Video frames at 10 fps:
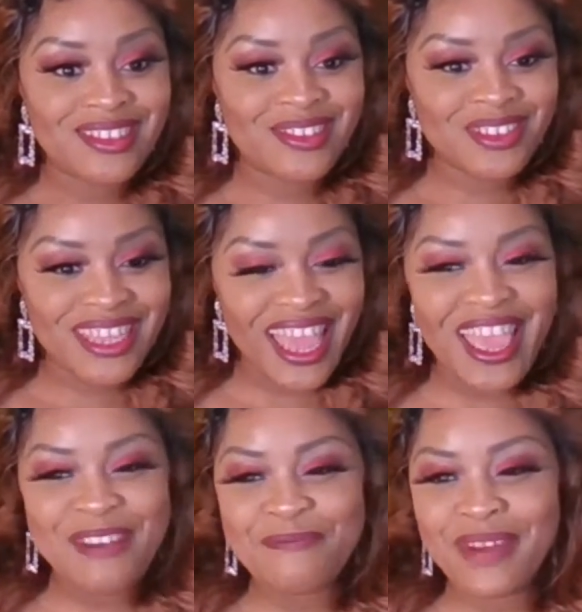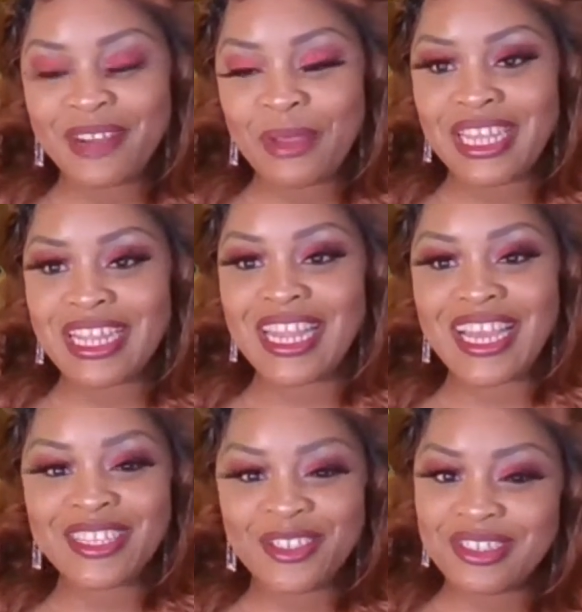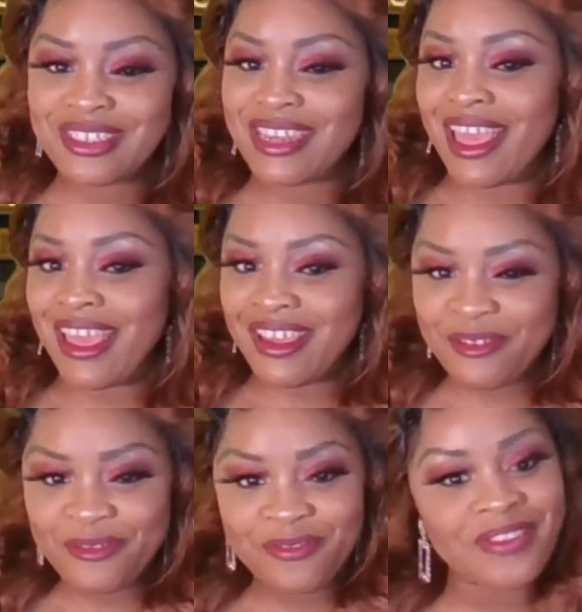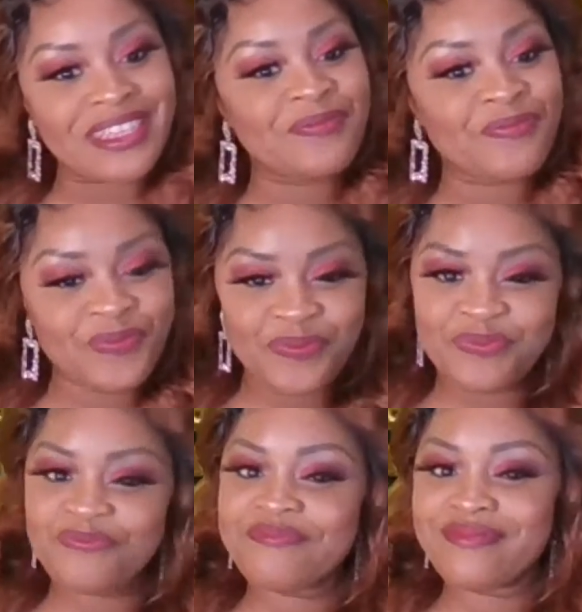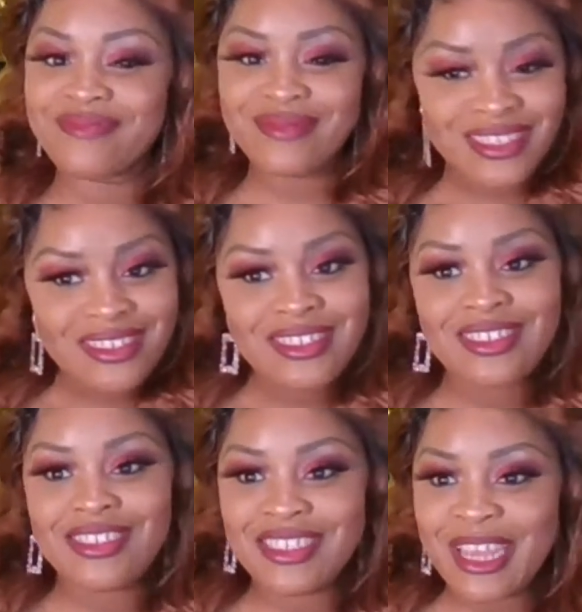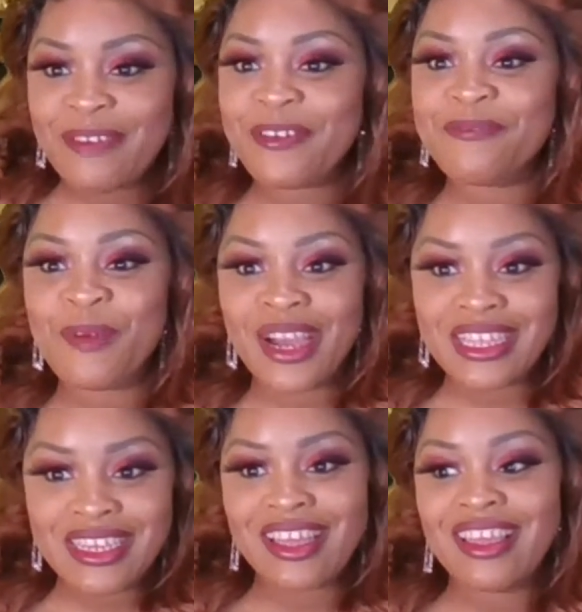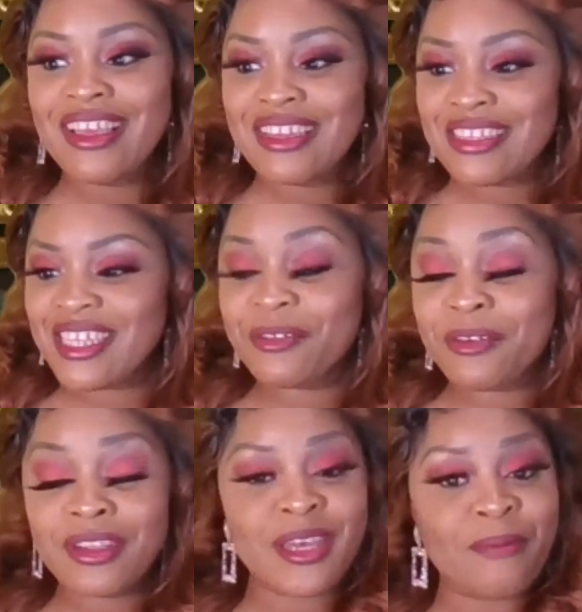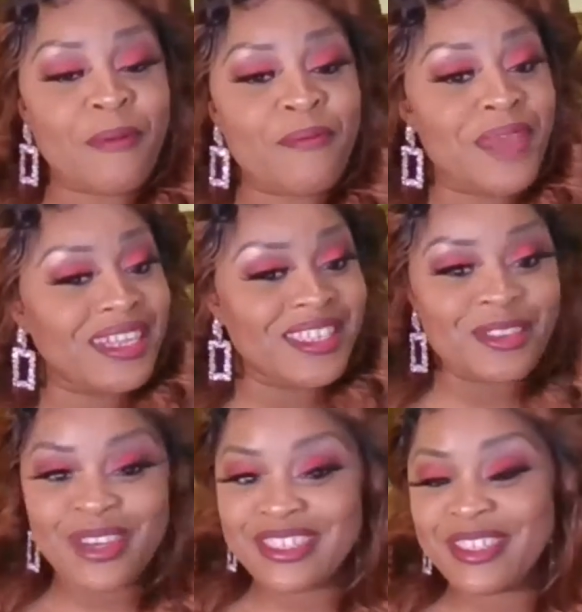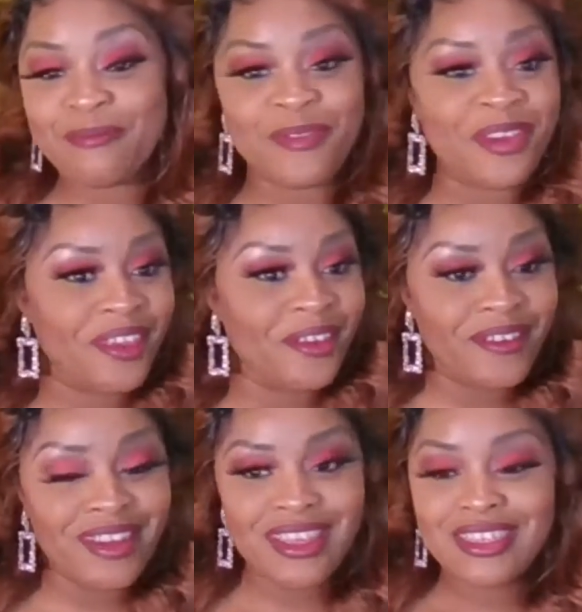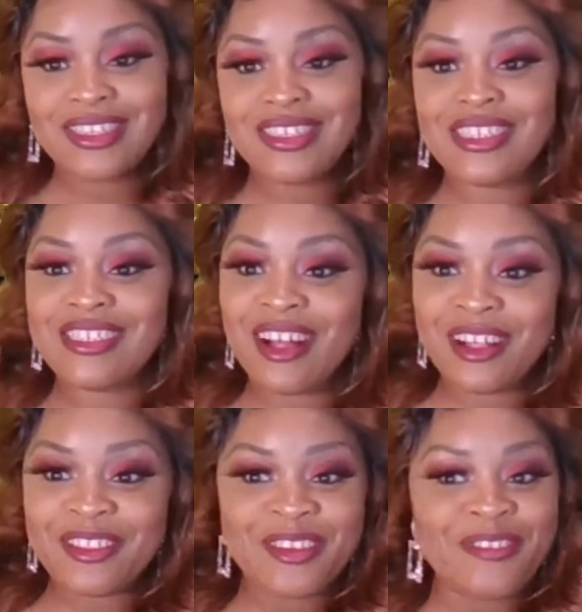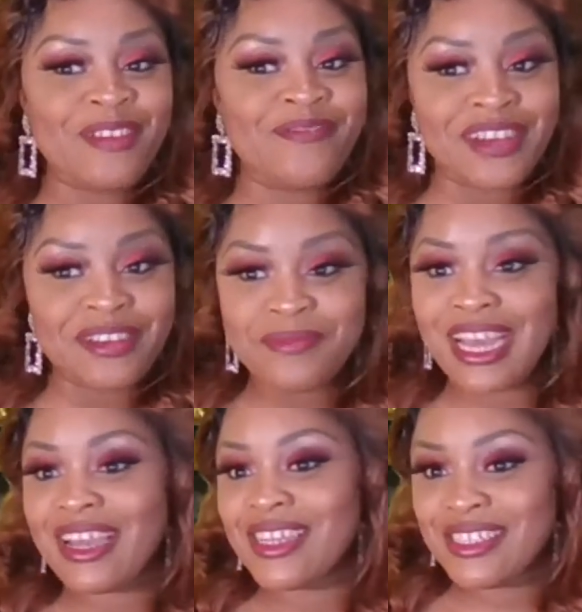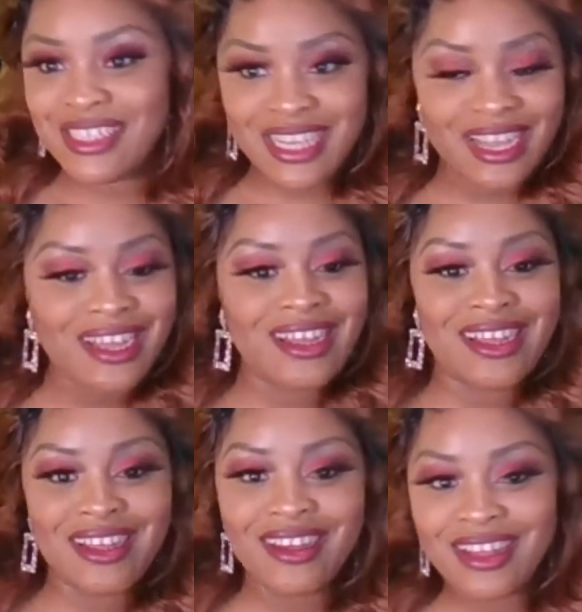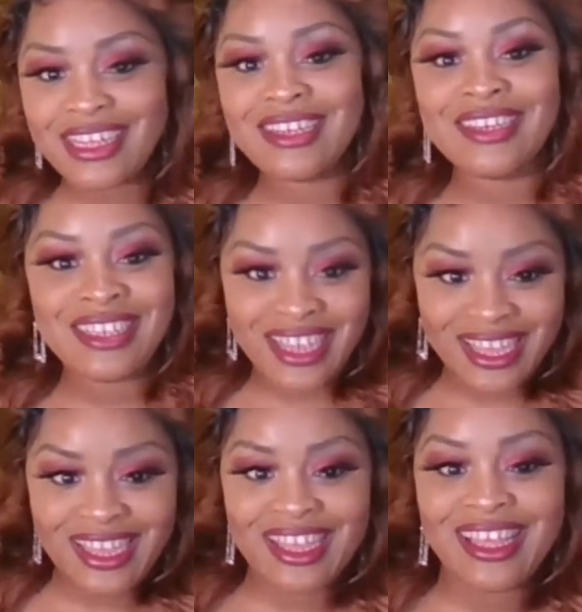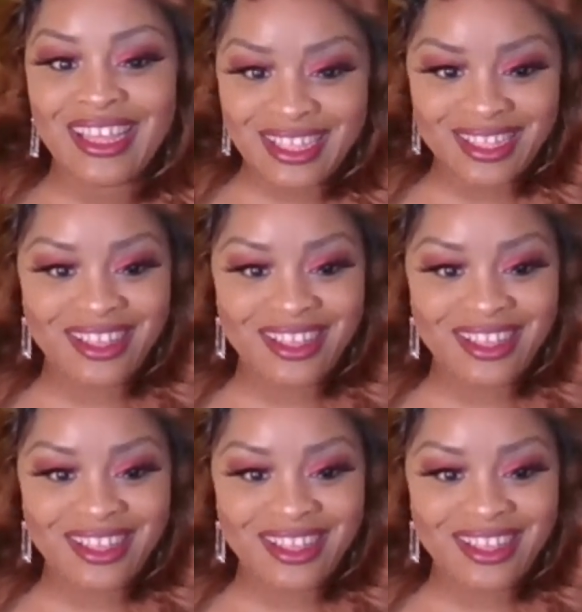Today I'm back with another chef. Mm, she's a chef of BWAGNYA. She cooked some amazing wisdom for you. She's all the way from Niger. Yeah.